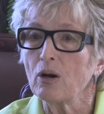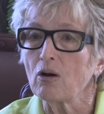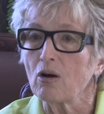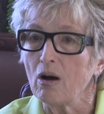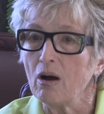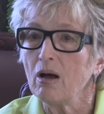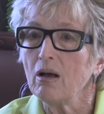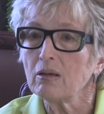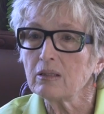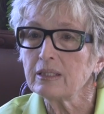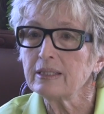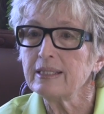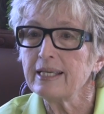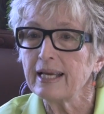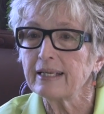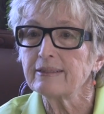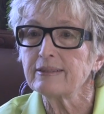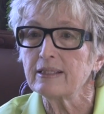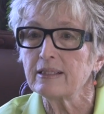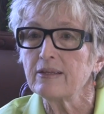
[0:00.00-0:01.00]
are all
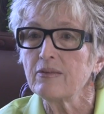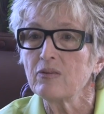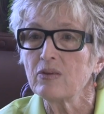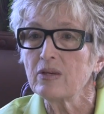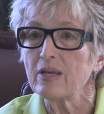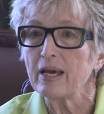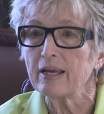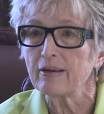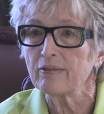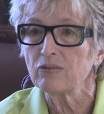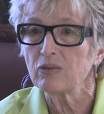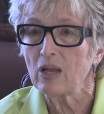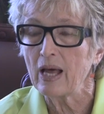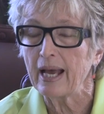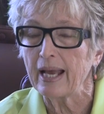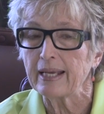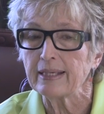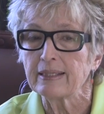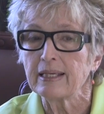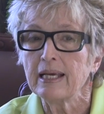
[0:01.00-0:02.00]
connected in the net of
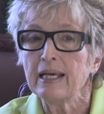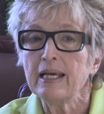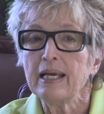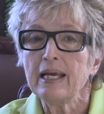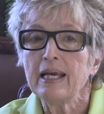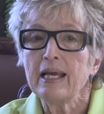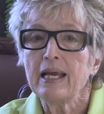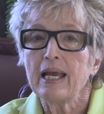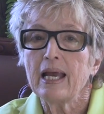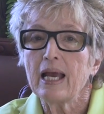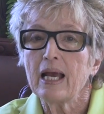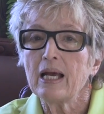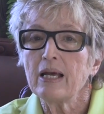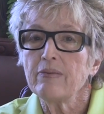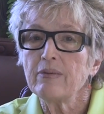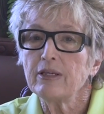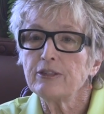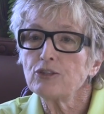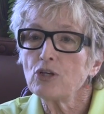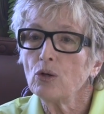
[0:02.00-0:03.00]
light.
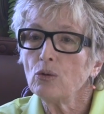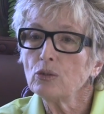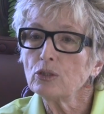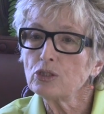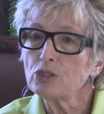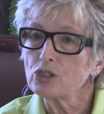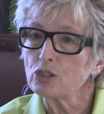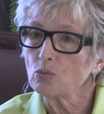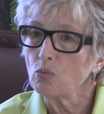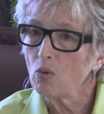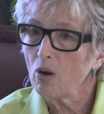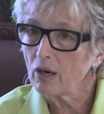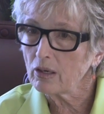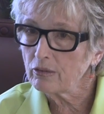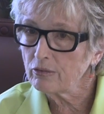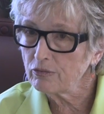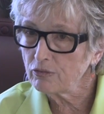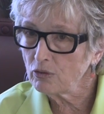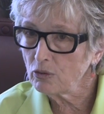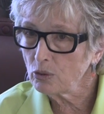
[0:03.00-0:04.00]
And they told us to
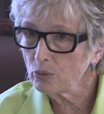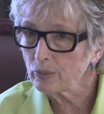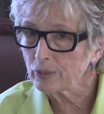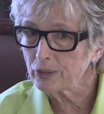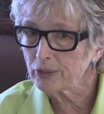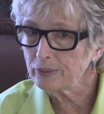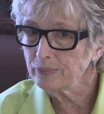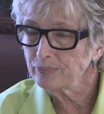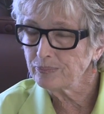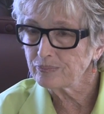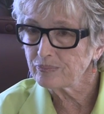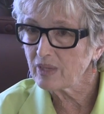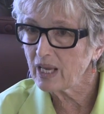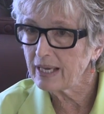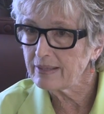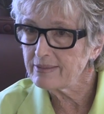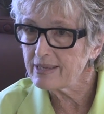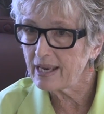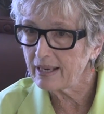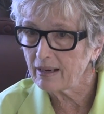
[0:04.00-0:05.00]
walk forward
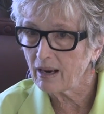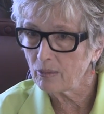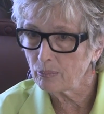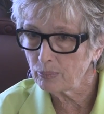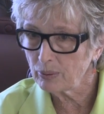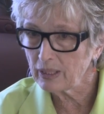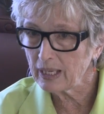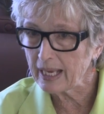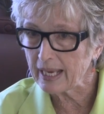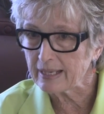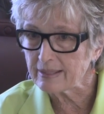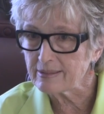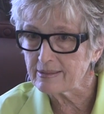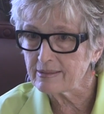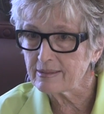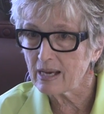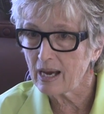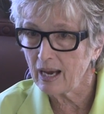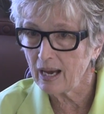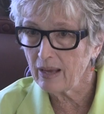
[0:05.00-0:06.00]
and take our
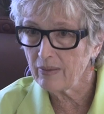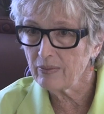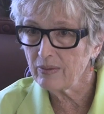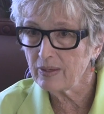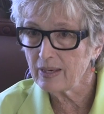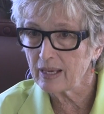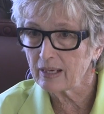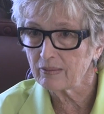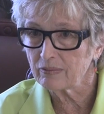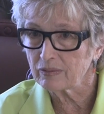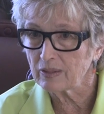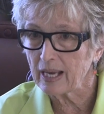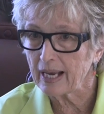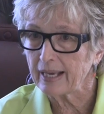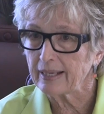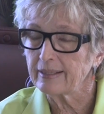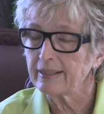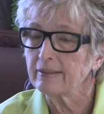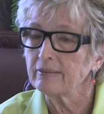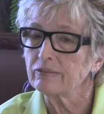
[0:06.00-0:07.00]
place on the net of
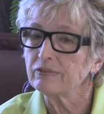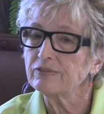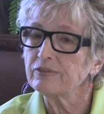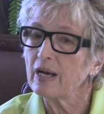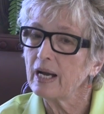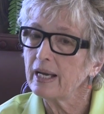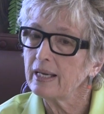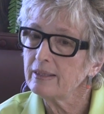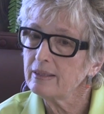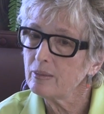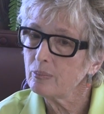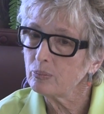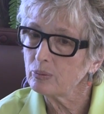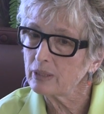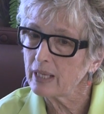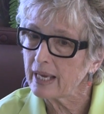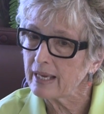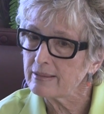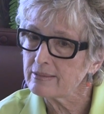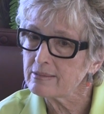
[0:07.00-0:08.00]
light and find the
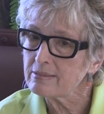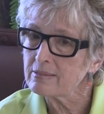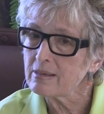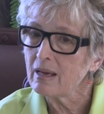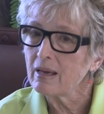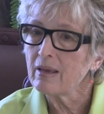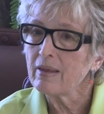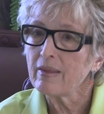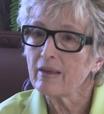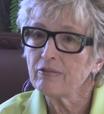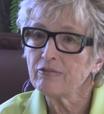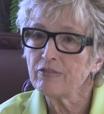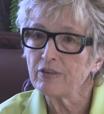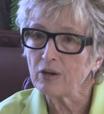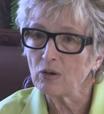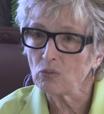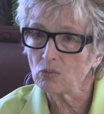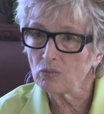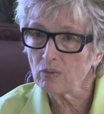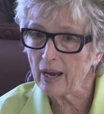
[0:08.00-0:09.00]
place that
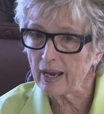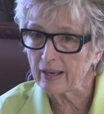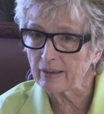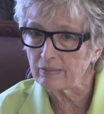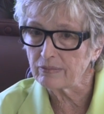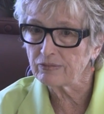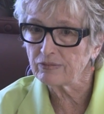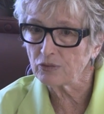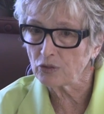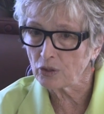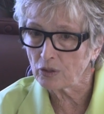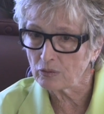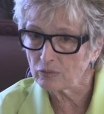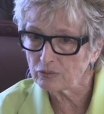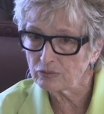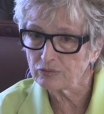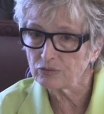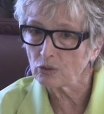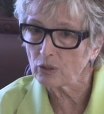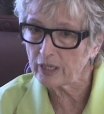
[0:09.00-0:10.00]
felt right
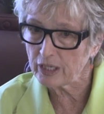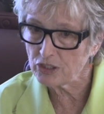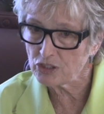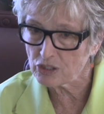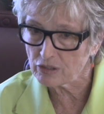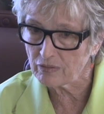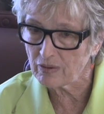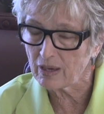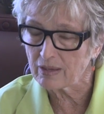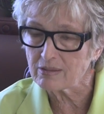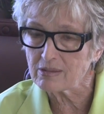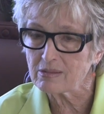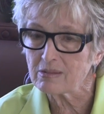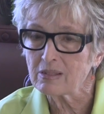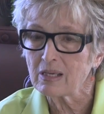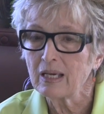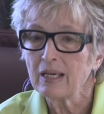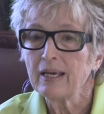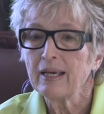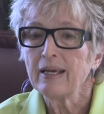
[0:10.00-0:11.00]
for each of
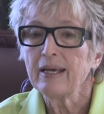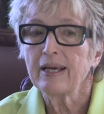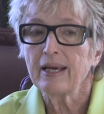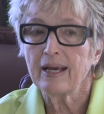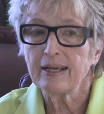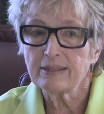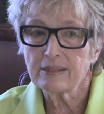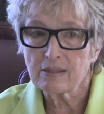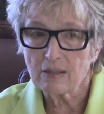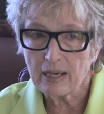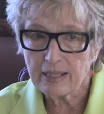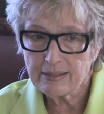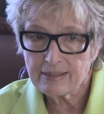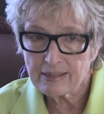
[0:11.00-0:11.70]
us. And so I